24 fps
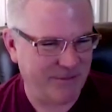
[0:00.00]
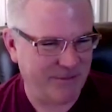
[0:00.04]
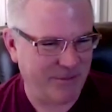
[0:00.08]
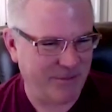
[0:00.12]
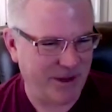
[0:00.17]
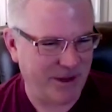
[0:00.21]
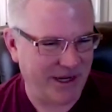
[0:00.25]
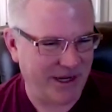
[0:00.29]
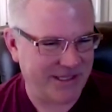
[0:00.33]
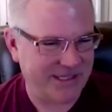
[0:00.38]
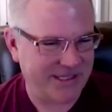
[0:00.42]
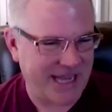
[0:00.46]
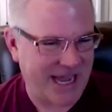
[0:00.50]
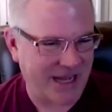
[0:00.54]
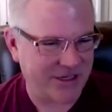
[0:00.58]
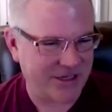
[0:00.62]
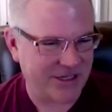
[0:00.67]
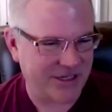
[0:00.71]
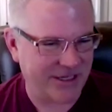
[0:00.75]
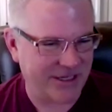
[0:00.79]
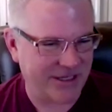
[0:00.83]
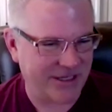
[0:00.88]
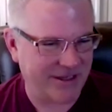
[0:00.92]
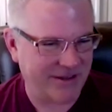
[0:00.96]
But
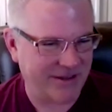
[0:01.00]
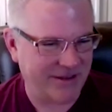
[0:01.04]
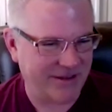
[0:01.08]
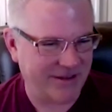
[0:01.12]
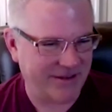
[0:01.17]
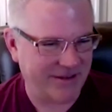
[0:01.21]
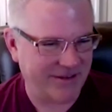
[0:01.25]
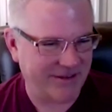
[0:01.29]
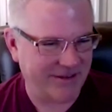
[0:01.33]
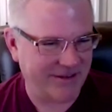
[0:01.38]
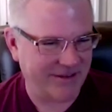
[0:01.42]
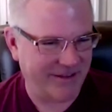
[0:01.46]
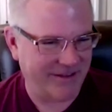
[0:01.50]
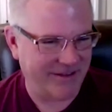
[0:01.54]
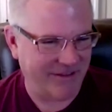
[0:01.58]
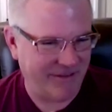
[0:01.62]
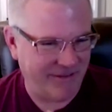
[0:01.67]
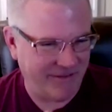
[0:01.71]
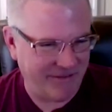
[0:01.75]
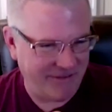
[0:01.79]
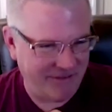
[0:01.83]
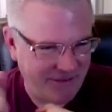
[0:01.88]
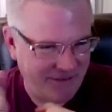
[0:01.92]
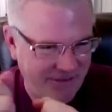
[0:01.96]
attaching
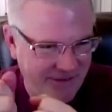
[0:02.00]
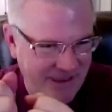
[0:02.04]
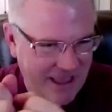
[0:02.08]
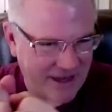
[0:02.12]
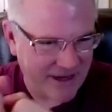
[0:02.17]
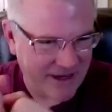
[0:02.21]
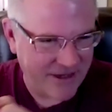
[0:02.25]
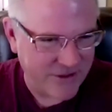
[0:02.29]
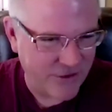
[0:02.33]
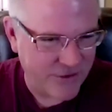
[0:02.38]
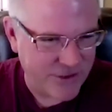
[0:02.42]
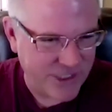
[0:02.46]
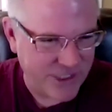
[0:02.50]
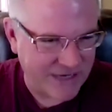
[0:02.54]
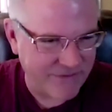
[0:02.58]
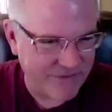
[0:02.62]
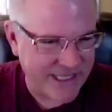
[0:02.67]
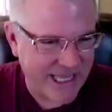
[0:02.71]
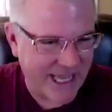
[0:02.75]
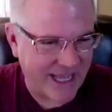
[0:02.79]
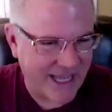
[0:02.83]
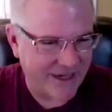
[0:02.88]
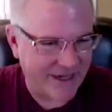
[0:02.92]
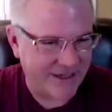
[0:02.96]
that energy,
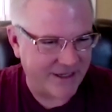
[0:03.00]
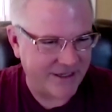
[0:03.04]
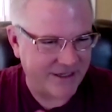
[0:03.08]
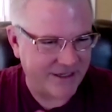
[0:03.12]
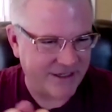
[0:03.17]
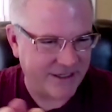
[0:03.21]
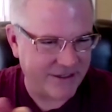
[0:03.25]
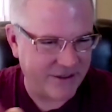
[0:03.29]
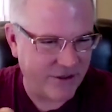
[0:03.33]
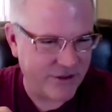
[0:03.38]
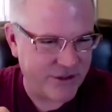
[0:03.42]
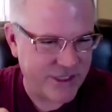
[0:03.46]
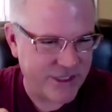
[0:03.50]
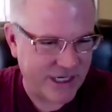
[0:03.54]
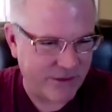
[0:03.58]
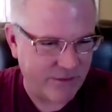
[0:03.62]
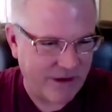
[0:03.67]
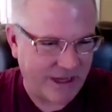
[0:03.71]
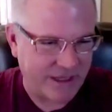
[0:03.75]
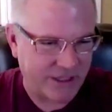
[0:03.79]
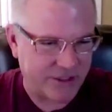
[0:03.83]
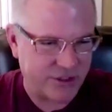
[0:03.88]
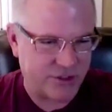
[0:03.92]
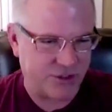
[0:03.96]
giving that energy,
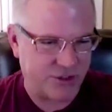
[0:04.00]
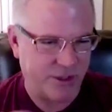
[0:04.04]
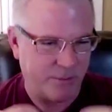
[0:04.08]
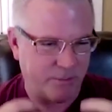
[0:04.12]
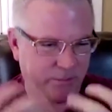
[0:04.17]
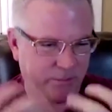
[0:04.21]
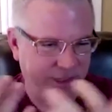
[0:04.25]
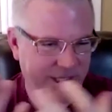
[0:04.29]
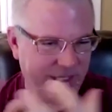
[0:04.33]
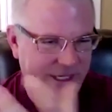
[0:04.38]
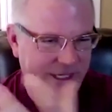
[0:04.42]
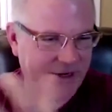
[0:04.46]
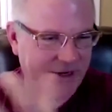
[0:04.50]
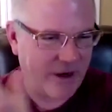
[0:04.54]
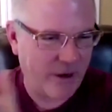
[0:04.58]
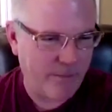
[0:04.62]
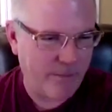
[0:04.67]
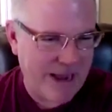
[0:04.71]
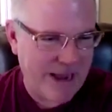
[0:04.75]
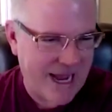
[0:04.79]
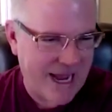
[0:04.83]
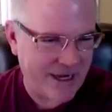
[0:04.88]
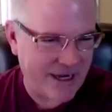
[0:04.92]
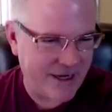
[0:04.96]
right? That's depleting our
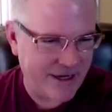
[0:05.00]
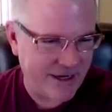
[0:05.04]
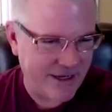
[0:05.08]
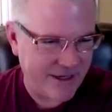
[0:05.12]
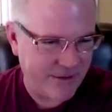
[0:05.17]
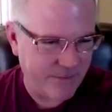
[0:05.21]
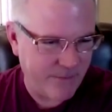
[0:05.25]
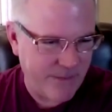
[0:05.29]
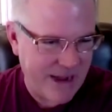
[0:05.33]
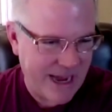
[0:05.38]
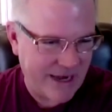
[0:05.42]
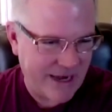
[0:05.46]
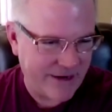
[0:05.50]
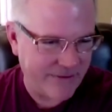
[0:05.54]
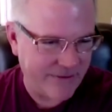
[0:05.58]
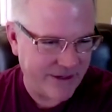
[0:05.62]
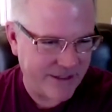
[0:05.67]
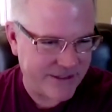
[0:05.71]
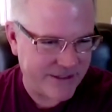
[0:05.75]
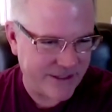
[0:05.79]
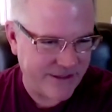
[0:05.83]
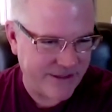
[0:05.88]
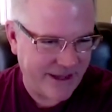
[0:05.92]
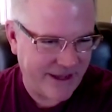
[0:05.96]
battery, battery
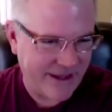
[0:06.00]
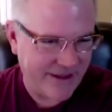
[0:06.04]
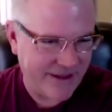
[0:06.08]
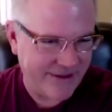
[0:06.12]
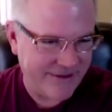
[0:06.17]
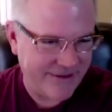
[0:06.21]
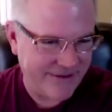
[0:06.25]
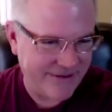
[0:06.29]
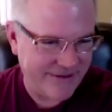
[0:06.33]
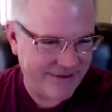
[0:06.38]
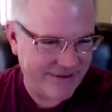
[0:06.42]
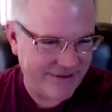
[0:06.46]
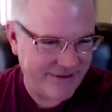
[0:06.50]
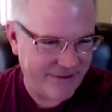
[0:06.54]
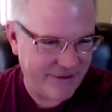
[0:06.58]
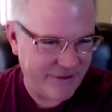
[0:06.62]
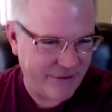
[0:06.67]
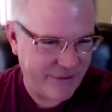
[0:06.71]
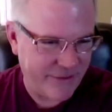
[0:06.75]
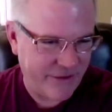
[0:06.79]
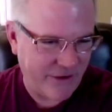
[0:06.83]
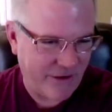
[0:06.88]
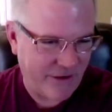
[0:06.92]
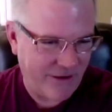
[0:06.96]
to that
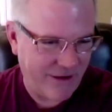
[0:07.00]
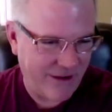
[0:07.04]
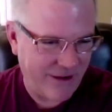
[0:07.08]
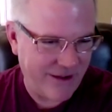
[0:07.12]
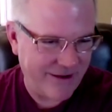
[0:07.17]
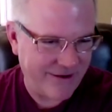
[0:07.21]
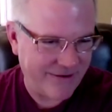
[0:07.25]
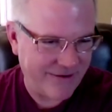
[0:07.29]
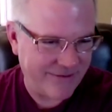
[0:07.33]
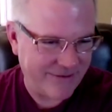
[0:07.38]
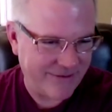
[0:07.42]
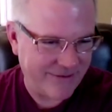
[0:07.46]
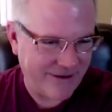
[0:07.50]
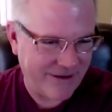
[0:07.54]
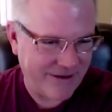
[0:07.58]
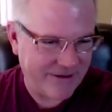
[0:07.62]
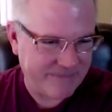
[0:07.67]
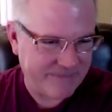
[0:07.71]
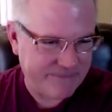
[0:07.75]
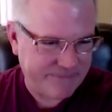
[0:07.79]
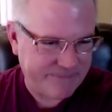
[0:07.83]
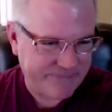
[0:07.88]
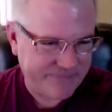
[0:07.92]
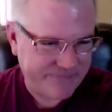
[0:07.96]
thought, right?
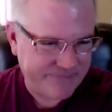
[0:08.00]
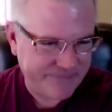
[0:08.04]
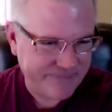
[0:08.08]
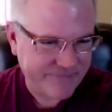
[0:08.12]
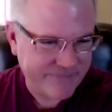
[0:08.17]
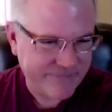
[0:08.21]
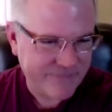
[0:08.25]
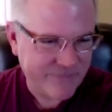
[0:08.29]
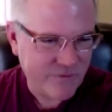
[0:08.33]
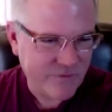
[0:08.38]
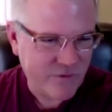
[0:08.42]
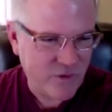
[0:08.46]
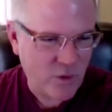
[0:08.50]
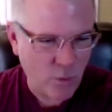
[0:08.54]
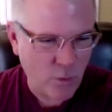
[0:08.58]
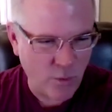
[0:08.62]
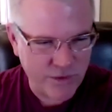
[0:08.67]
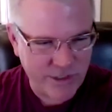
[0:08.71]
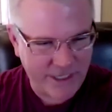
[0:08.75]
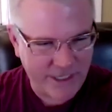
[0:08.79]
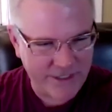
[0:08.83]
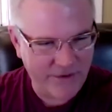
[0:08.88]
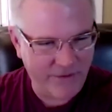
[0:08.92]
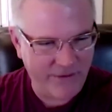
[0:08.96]

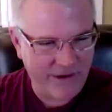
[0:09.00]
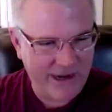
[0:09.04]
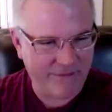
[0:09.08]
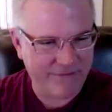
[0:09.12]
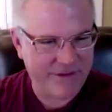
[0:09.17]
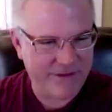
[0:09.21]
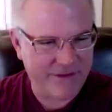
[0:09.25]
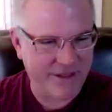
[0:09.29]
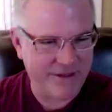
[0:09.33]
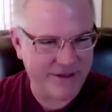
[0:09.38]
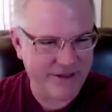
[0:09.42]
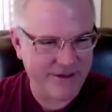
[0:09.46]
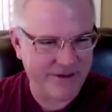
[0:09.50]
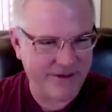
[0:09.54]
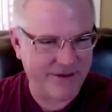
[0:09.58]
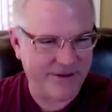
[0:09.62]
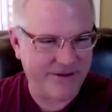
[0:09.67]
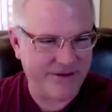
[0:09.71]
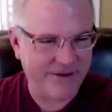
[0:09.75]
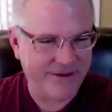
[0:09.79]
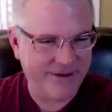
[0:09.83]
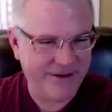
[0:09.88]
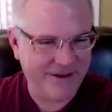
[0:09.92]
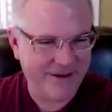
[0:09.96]
Which I don't have to
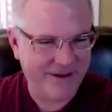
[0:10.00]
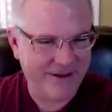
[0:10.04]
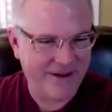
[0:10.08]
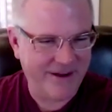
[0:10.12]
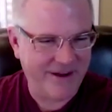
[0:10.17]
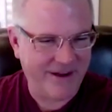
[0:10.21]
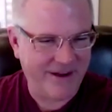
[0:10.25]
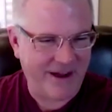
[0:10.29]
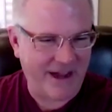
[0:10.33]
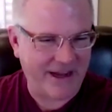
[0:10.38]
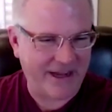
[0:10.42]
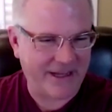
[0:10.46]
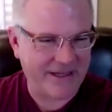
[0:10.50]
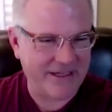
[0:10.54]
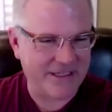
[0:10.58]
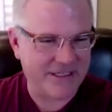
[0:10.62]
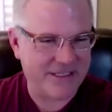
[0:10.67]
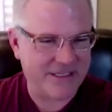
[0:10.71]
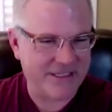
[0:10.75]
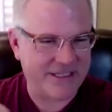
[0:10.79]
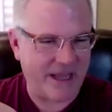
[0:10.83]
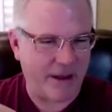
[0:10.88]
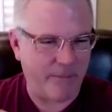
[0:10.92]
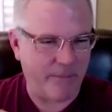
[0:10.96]
do. I can
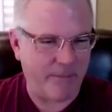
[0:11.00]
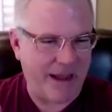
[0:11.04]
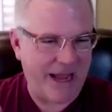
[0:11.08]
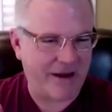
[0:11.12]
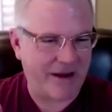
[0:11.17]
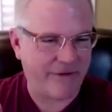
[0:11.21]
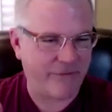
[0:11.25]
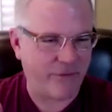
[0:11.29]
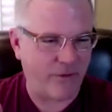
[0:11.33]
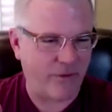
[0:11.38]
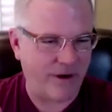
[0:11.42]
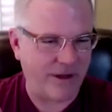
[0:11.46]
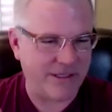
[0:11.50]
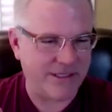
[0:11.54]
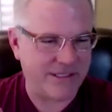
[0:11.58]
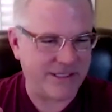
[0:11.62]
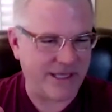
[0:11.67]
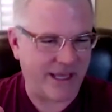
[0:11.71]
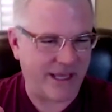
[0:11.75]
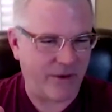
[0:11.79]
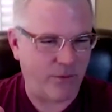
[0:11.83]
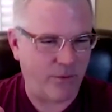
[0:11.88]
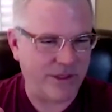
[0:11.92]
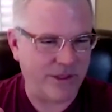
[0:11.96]
just step back for it and
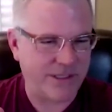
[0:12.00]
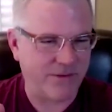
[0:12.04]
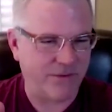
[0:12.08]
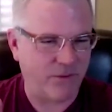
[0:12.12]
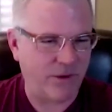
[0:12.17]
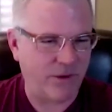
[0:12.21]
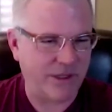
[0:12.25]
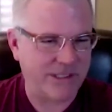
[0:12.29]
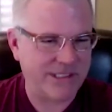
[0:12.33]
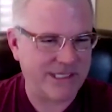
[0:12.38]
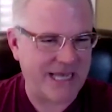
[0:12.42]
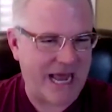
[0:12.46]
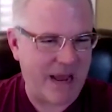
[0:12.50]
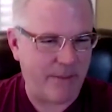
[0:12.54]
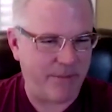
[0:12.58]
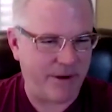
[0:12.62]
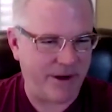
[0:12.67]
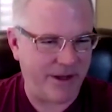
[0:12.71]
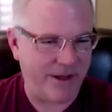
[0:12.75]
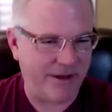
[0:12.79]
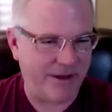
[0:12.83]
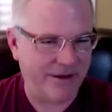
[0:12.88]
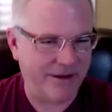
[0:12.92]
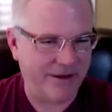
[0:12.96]
say, what, what's
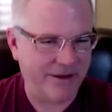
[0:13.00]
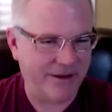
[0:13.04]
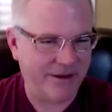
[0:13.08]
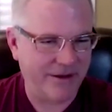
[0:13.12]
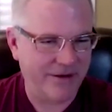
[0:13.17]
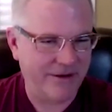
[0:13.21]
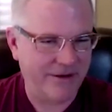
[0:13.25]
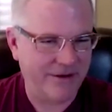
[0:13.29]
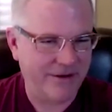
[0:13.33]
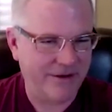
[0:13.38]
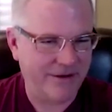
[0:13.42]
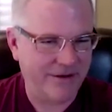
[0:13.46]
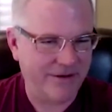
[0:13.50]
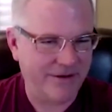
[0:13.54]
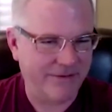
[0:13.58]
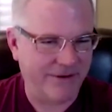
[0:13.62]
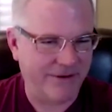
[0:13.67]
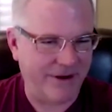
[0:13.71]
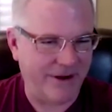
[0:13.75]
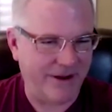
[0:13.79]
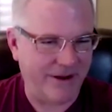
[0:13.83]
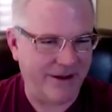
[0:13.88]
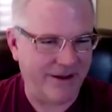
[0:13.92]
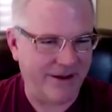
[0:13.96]
happening,
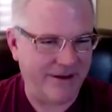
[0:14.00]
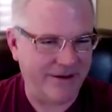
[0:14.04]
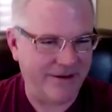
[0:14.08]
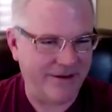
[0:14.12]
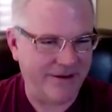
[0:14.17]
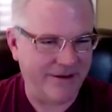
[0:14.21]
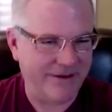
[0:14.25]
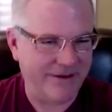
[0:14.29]
right?